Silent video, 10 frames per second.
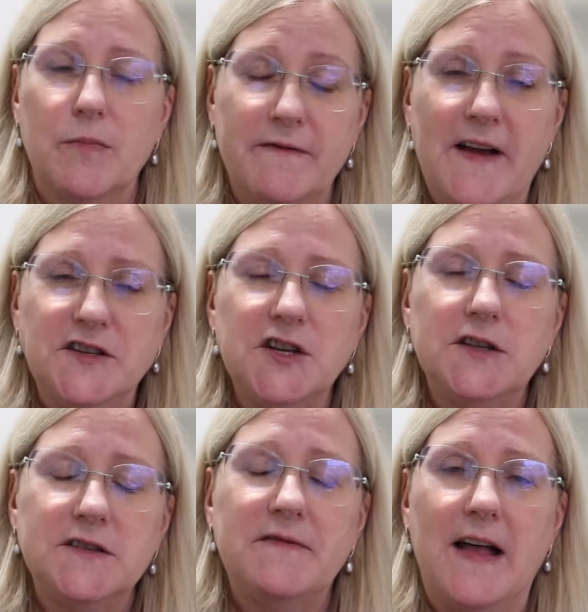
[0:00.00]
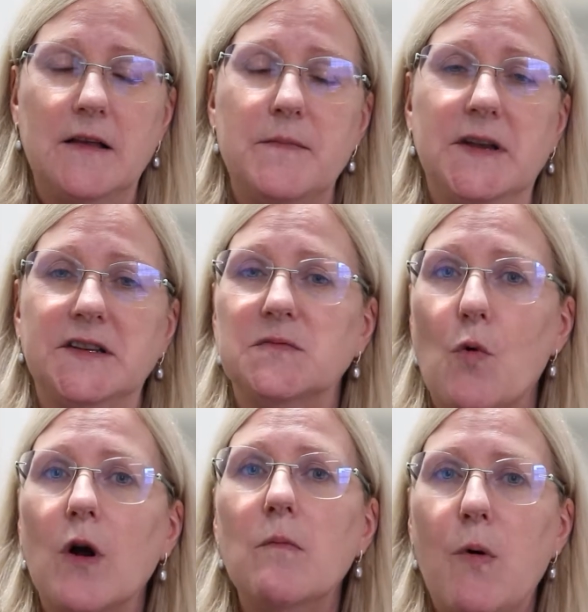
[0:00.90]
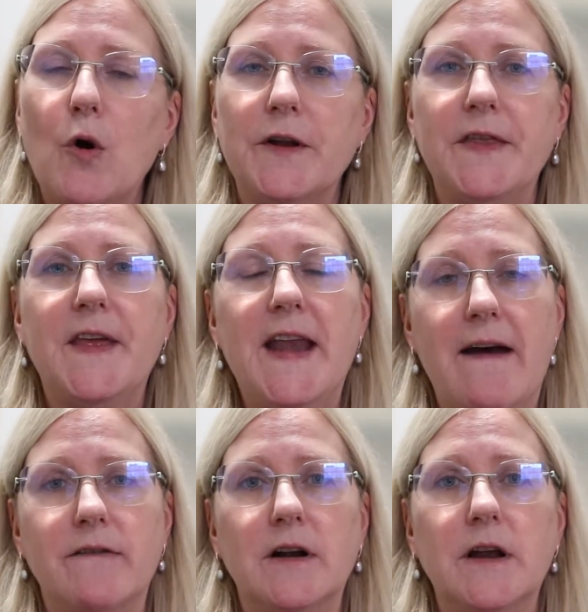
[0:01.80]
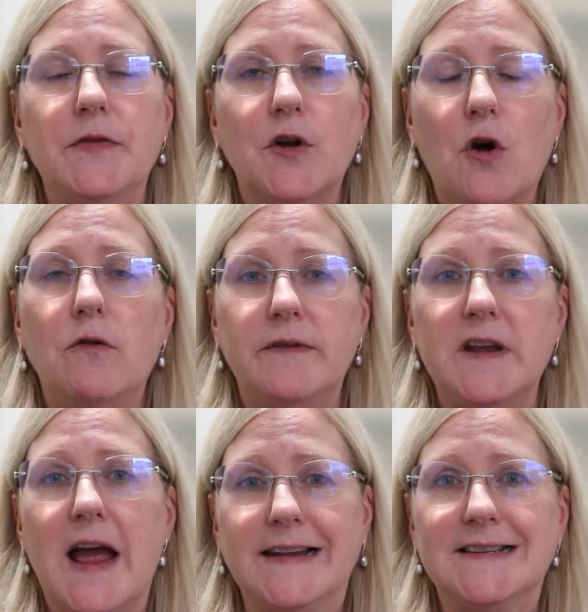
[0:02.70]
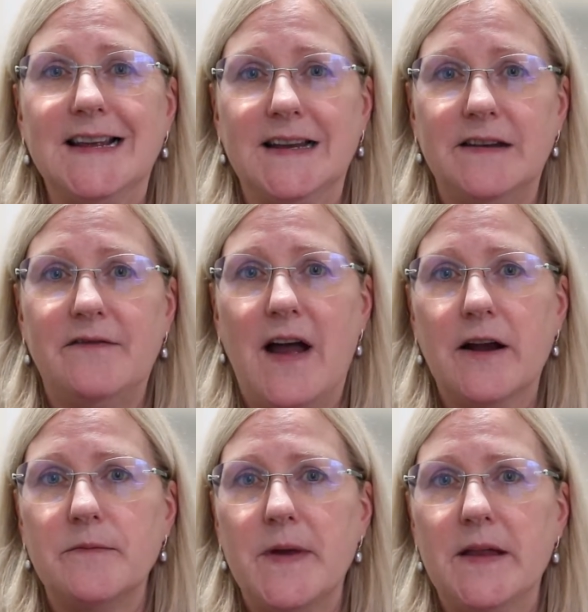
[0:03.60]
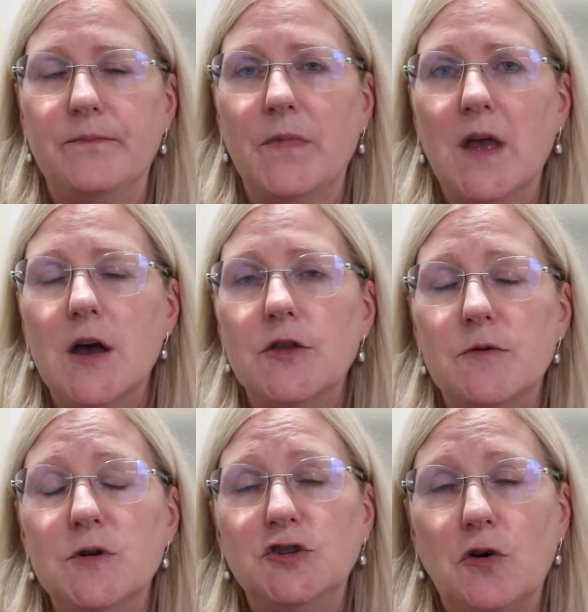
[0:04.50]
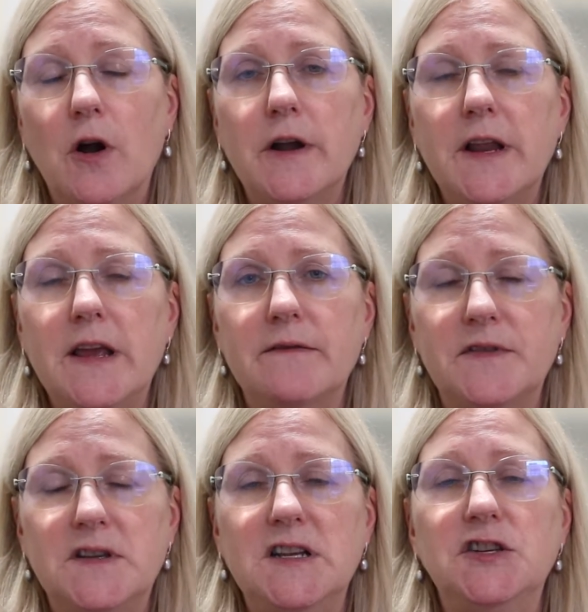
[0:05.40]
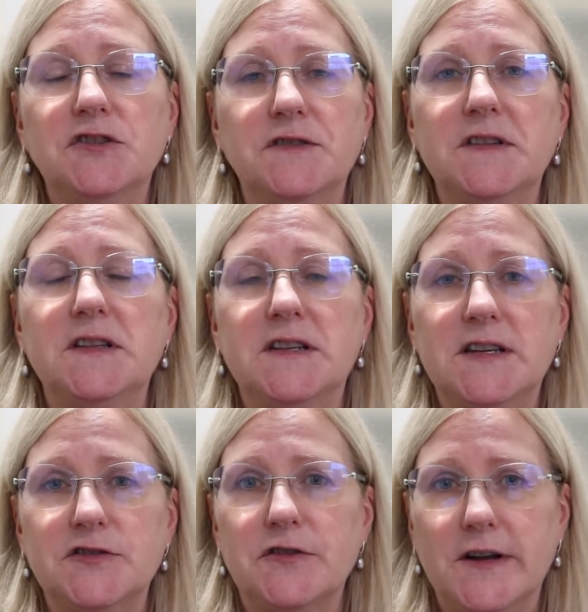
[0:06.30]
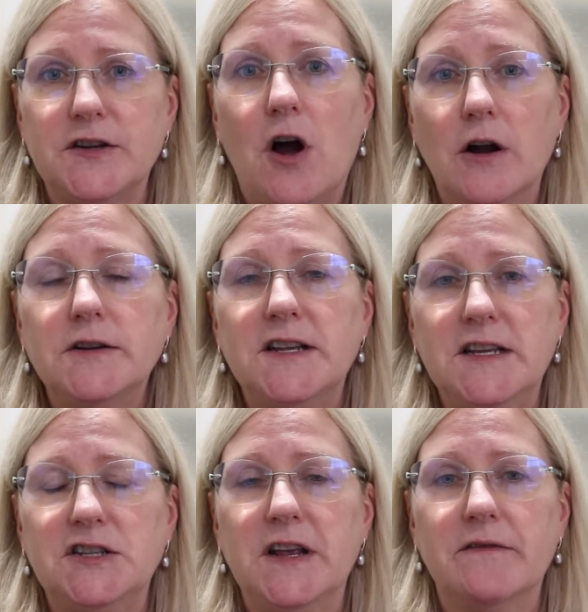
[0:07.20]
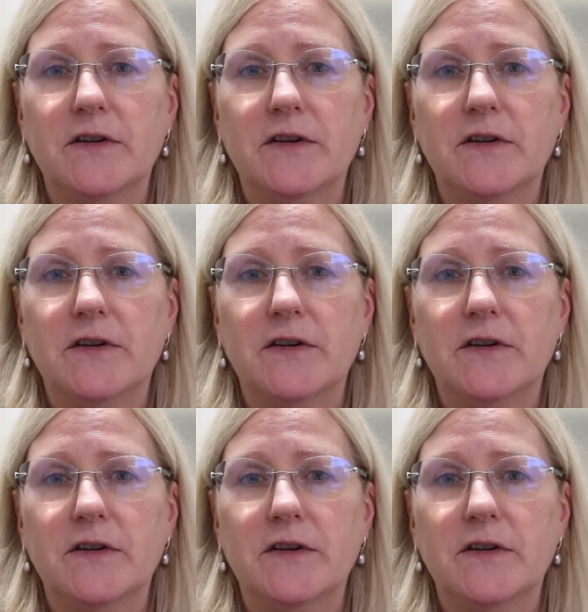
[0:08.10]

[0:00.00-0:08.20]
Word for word: Professional development is more important than ever in the COVID-19 environment. The majority of the teachers in the district are teaching